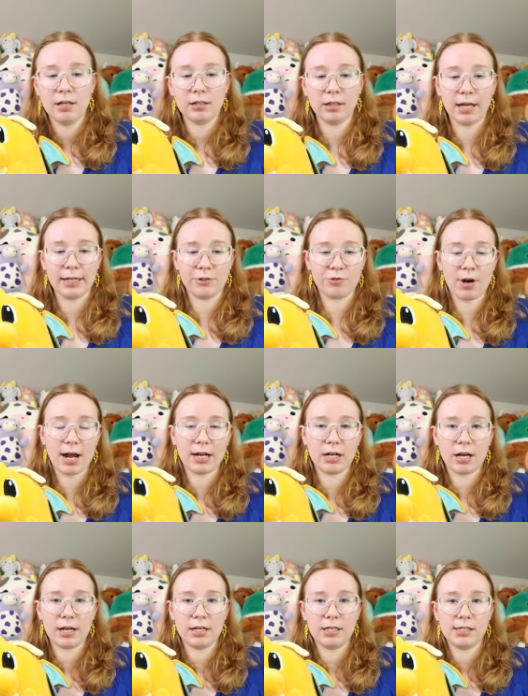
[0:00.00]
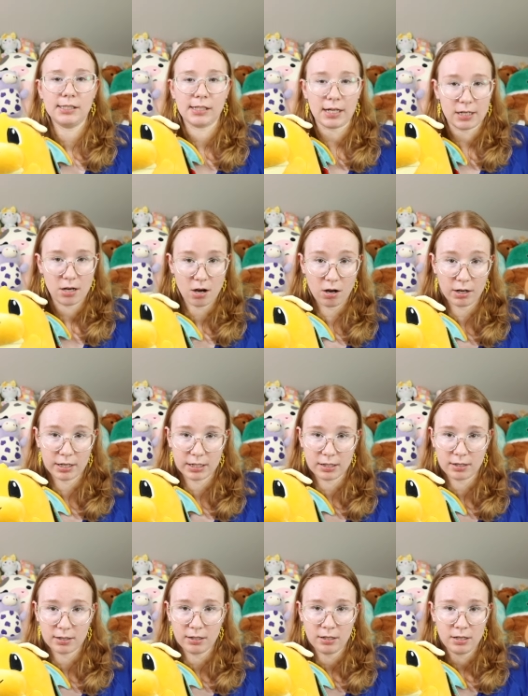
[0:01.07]
Like, Dragonite is
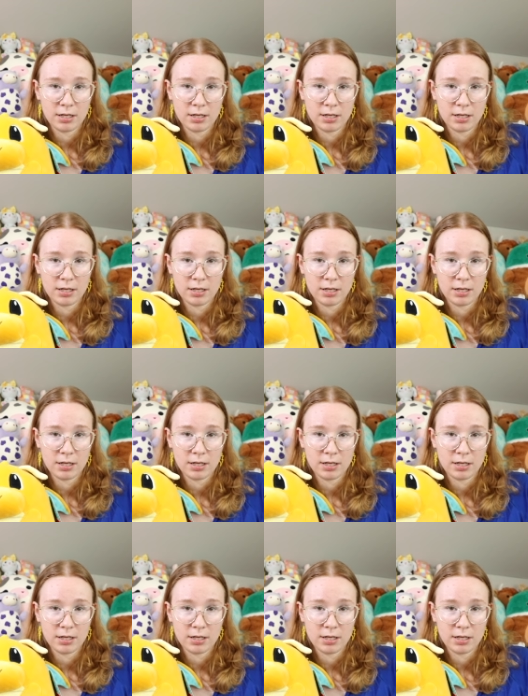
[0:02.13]
iconic,